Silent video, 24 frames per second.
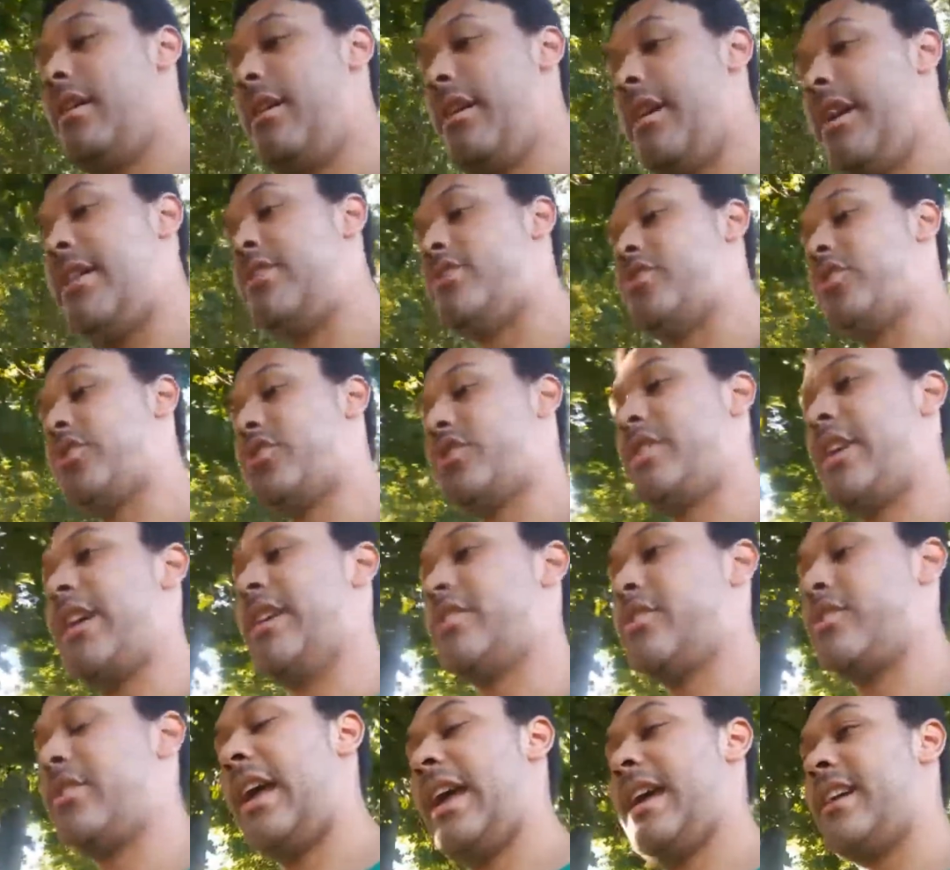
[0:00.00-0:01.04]
it just
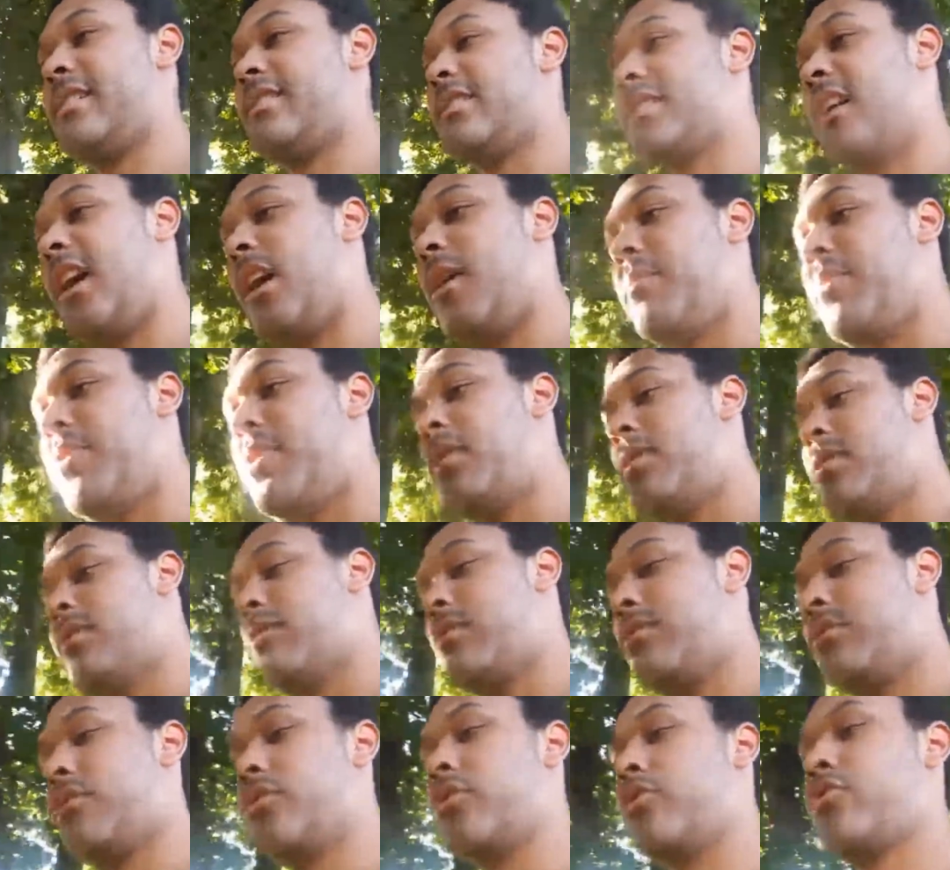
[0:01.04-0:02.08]
ends up
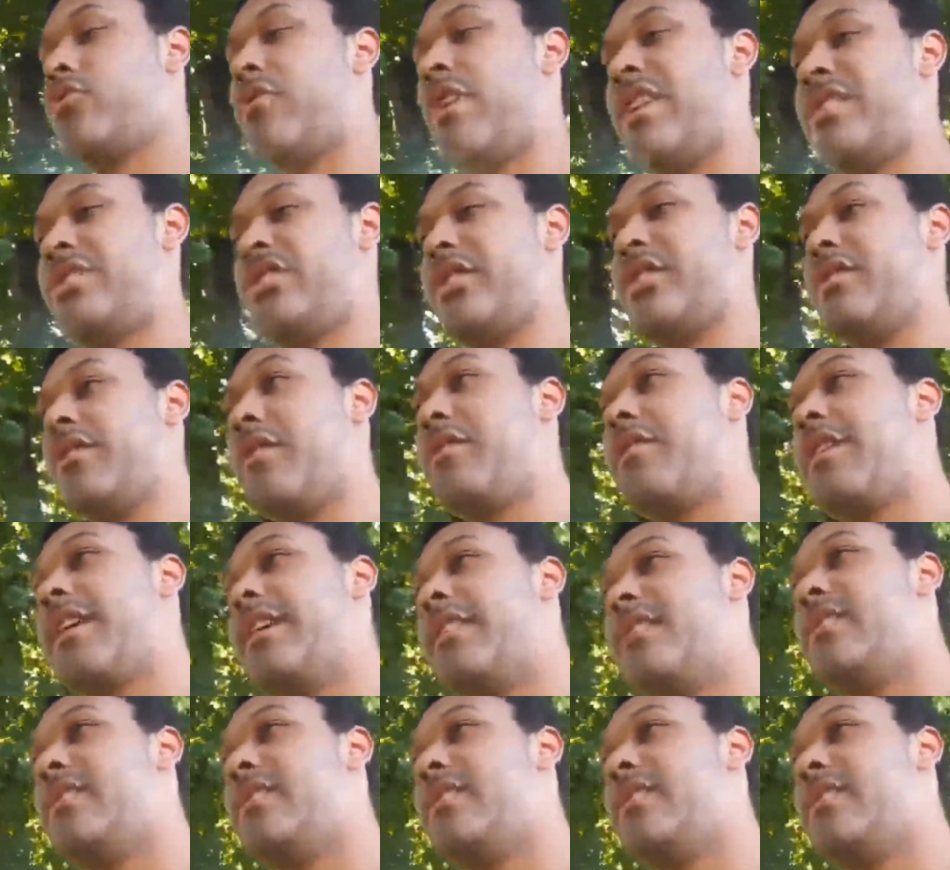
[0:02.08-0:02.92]
crashing the thing